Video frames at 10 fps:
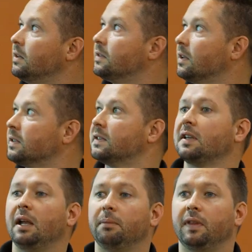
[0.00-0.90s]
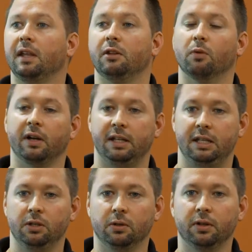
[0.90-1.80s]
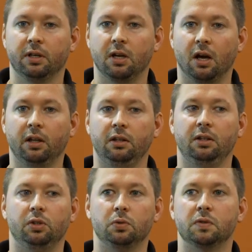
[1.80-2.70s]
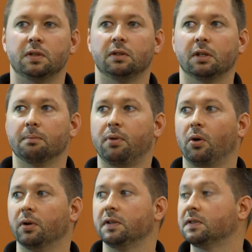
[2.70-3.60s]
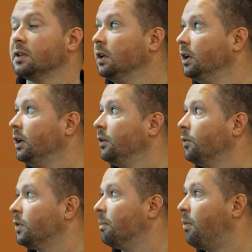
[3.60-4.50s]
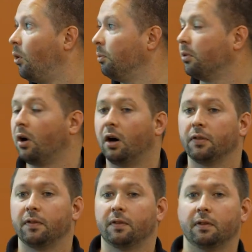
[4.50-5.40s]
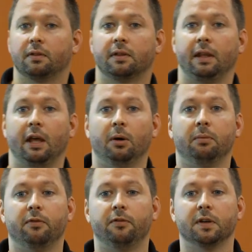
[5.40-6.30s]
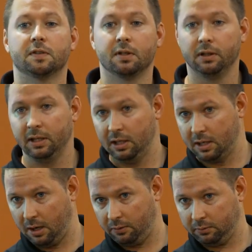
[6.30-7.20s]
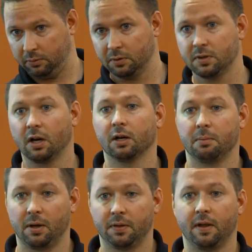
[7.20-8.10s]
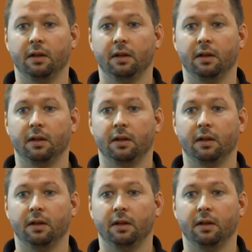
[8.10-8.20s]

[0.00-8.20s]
This does the same thing. You want to heal the gut using components with the bone broth to help fix the leaky gut. We were talking about